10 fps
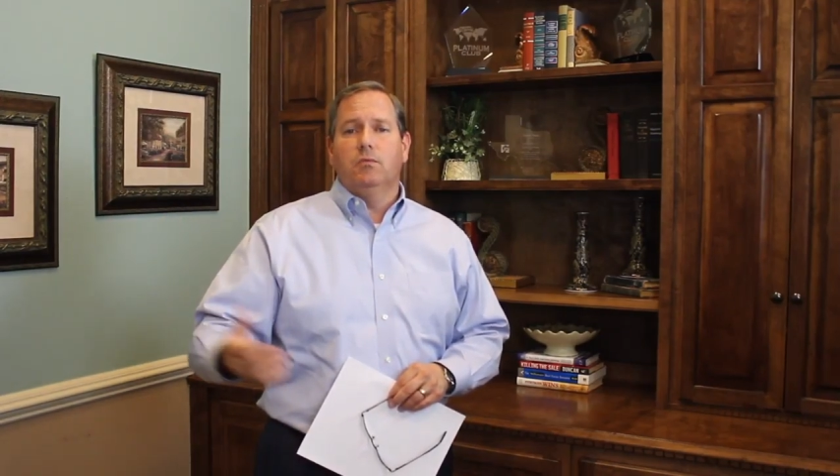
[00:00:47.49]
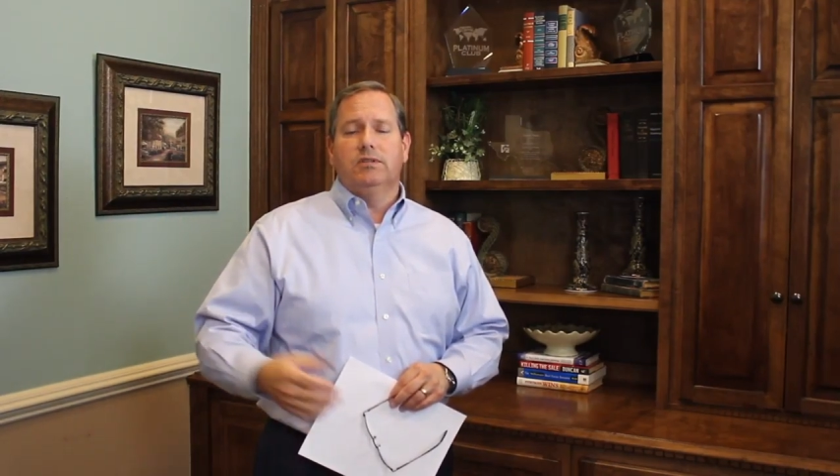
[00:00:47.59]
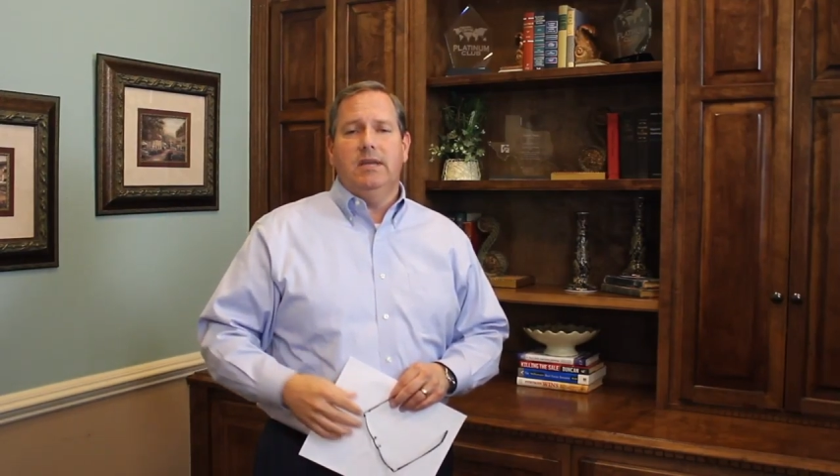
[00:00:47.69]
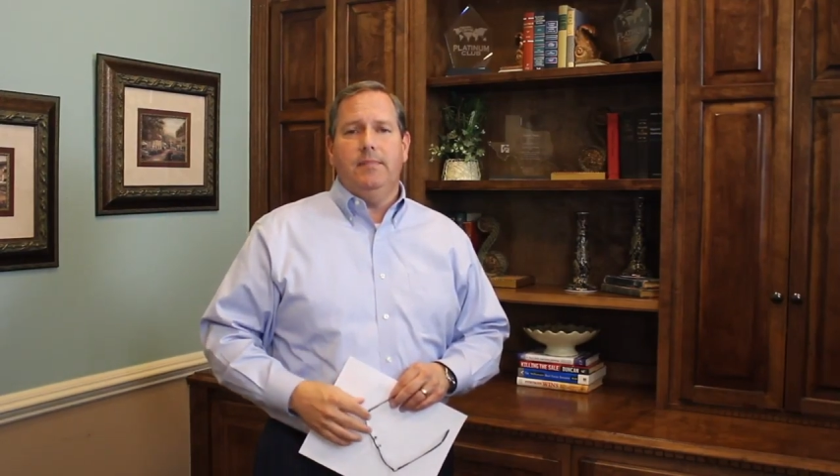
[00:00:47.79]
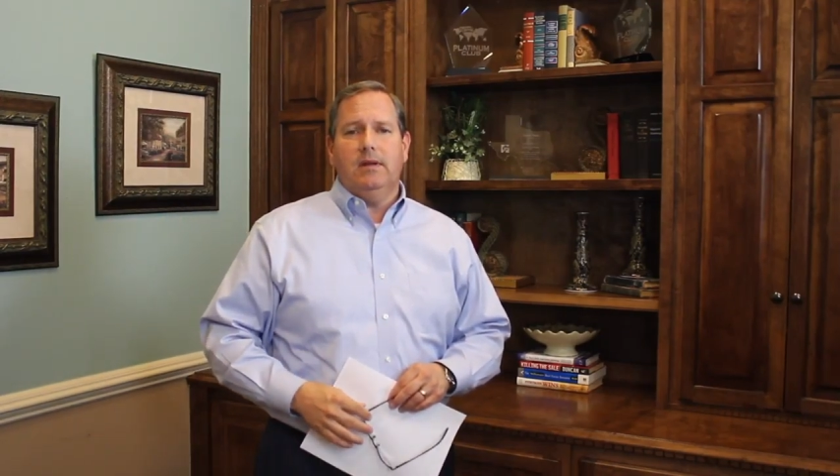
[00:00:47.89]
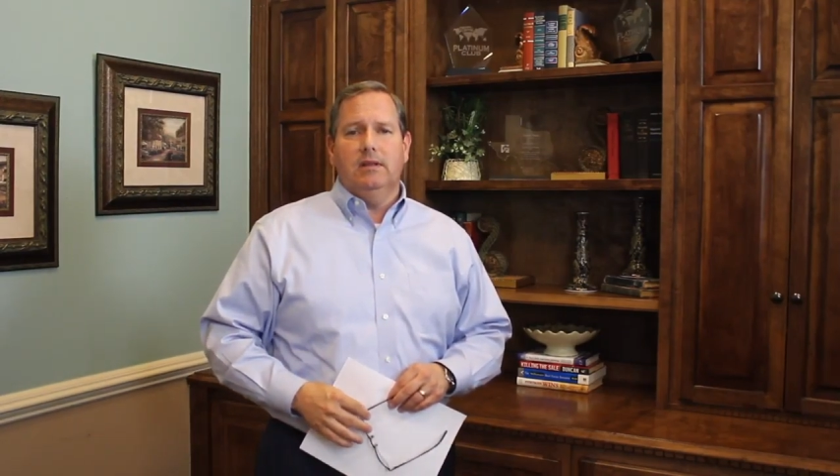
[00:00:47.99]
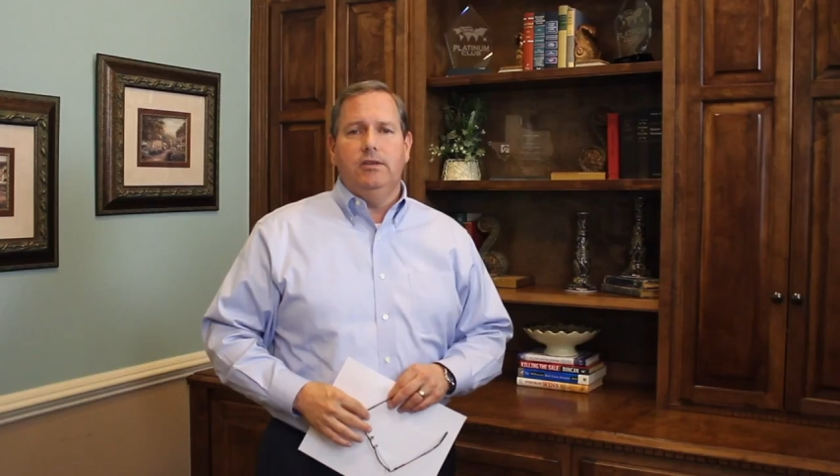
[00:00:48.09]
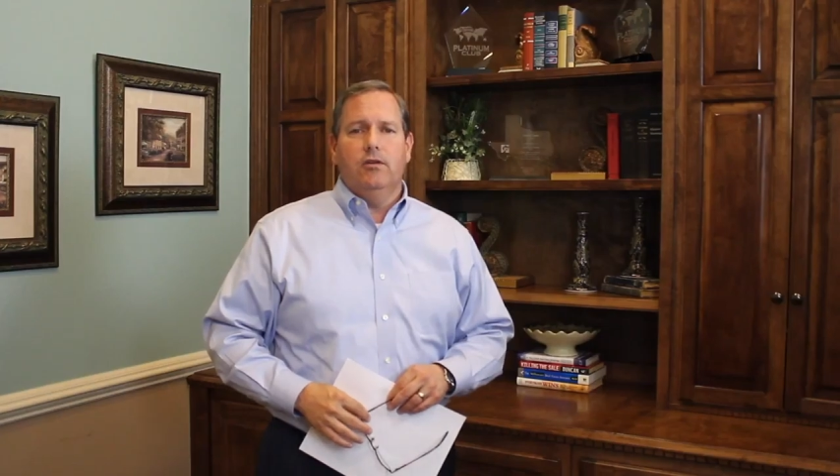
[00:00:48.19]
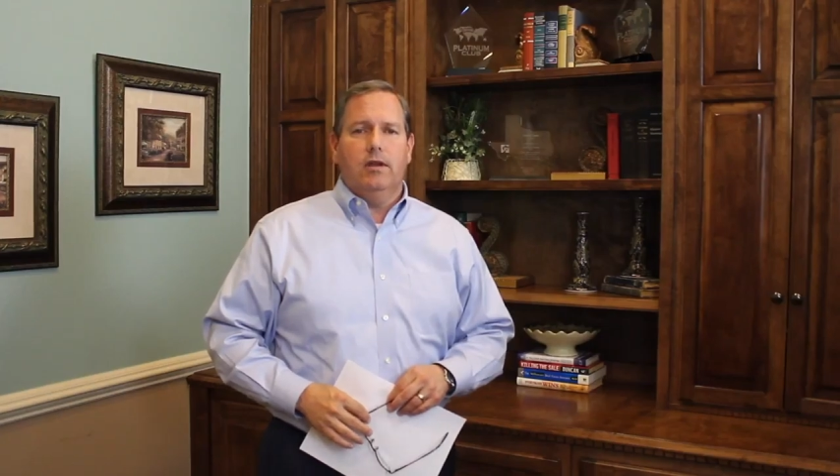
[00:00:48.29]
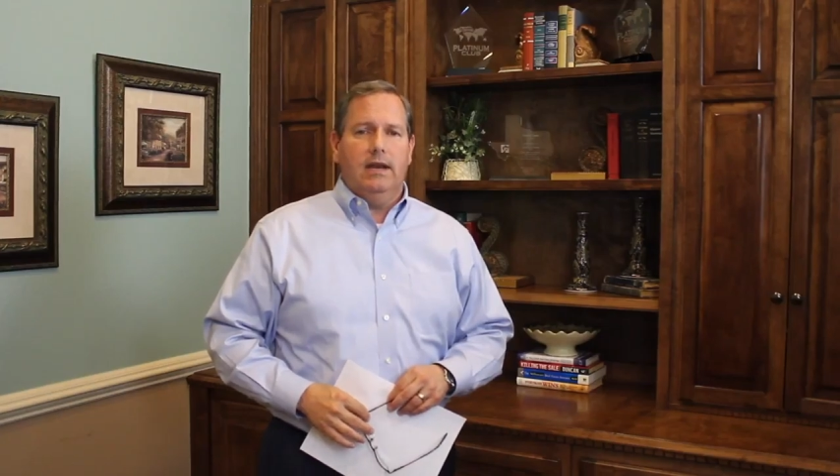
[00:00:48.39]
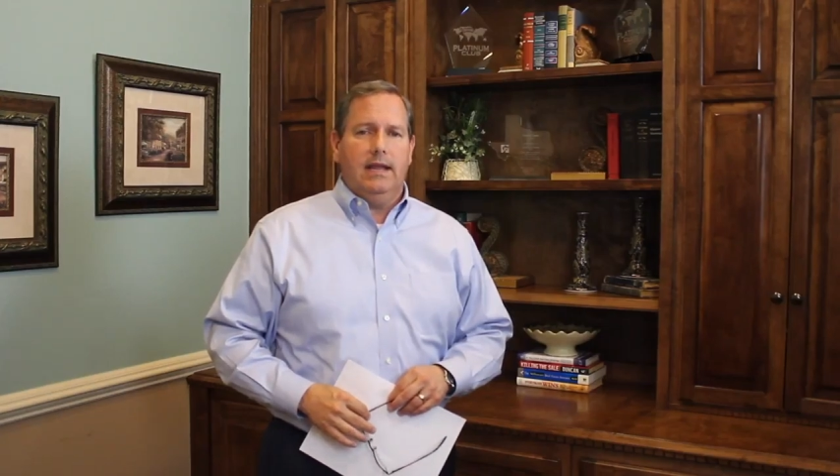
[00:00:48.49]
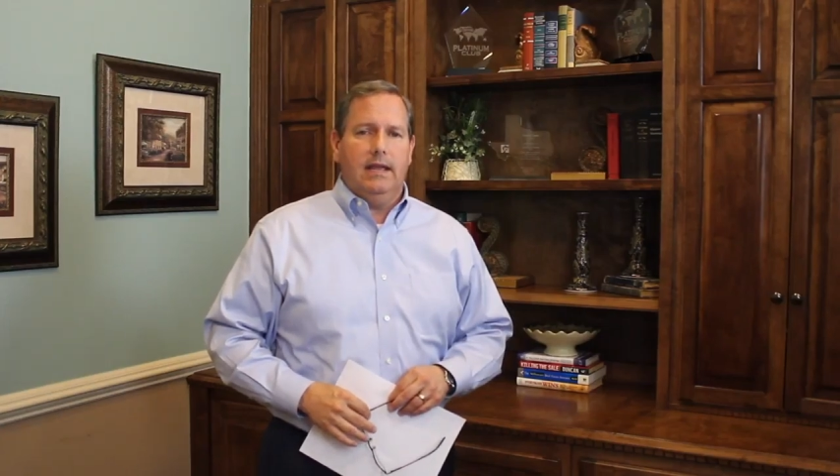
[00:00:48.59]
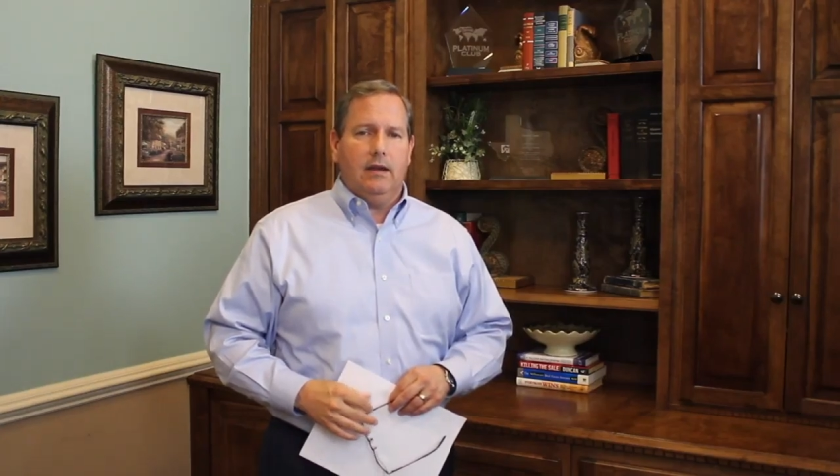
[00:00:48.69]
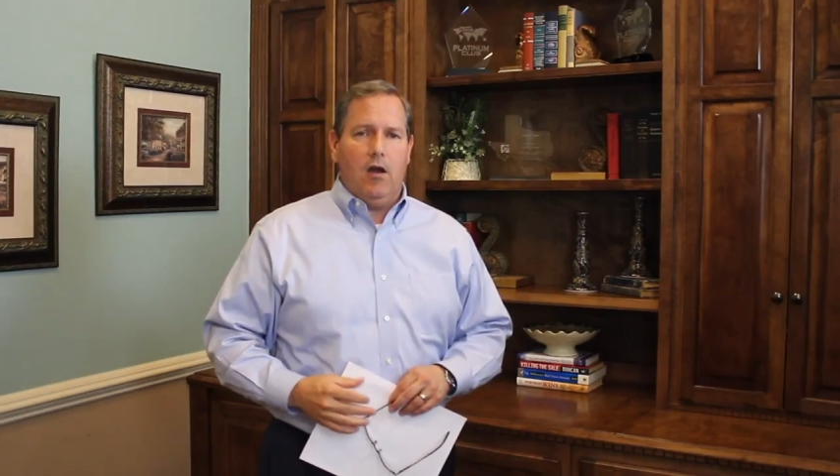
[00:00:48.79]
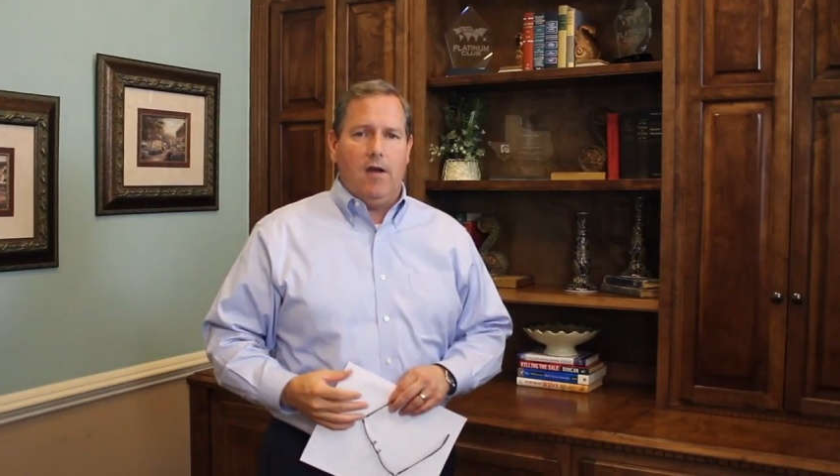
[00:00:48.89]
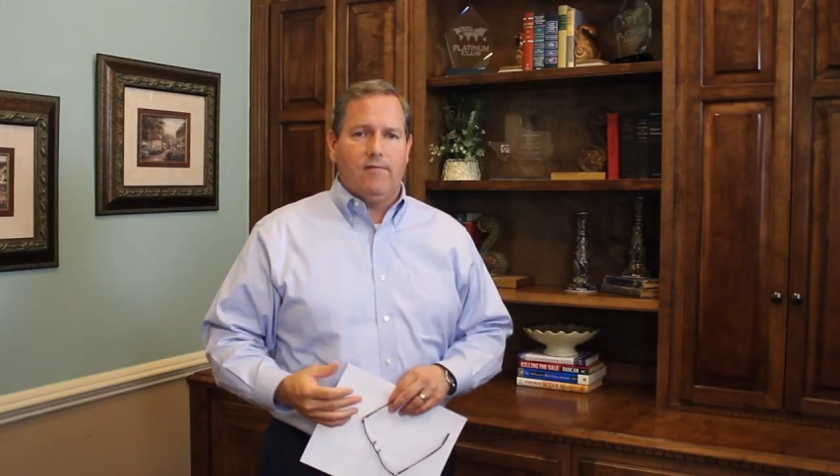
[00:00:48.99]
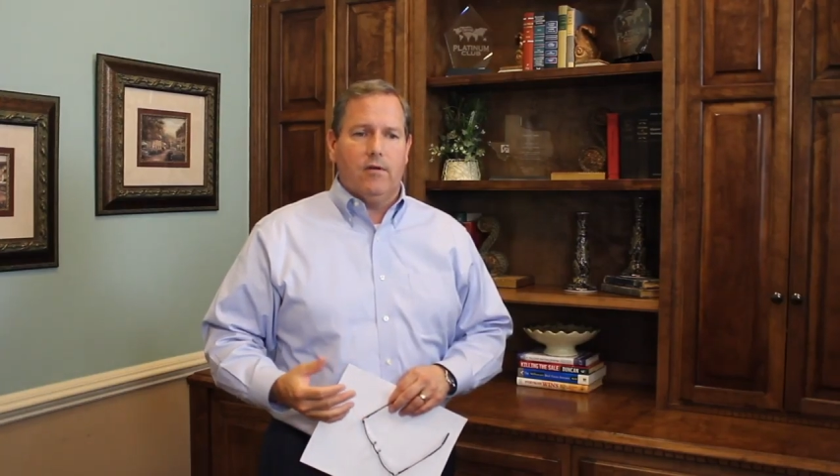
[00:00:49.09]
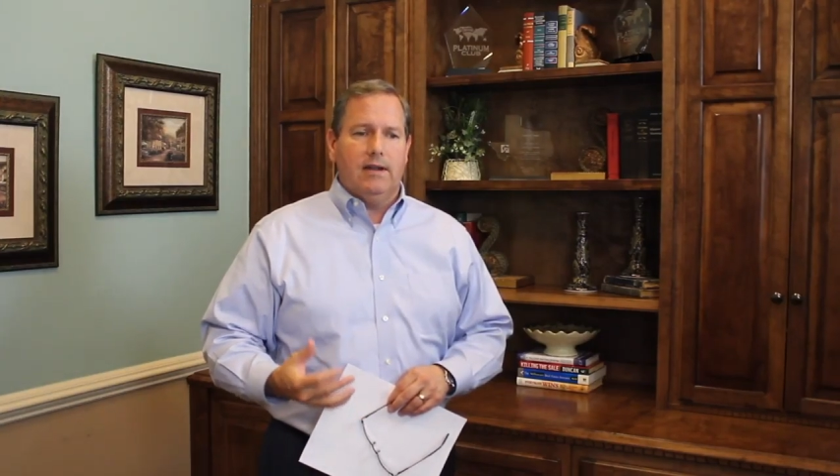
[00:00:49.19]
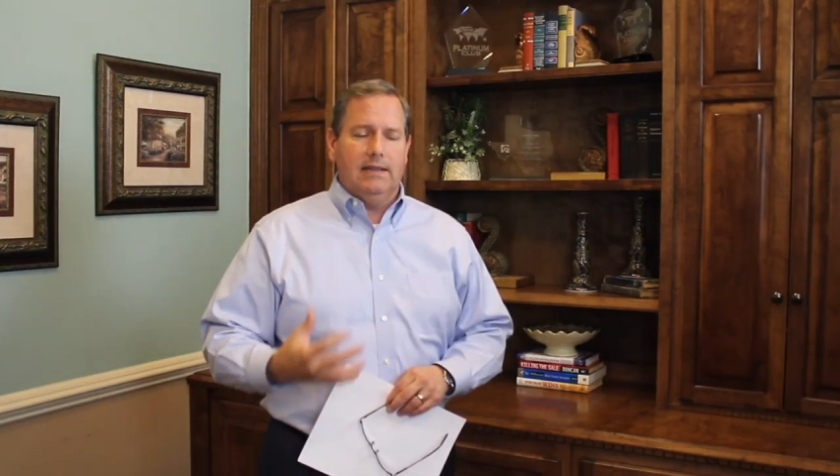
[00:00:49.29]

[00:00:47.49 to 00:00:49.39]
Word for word: Well, typically you're gonna get an offer,